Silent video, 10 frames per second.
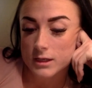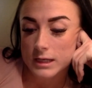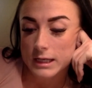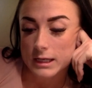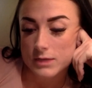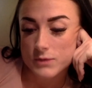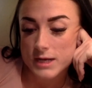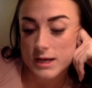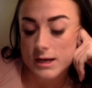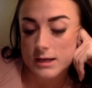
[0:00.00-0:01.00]
we
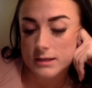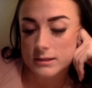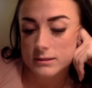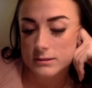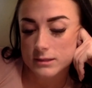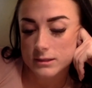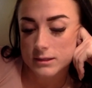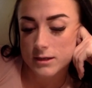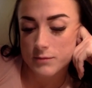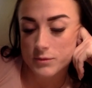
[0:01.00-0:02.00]
had a
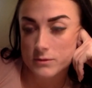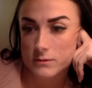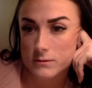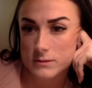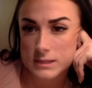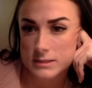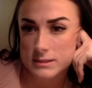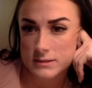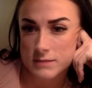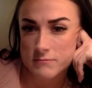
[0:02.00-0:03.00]
couple sets
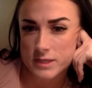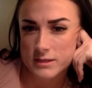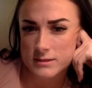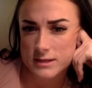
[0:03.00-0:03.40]
of dumbbells.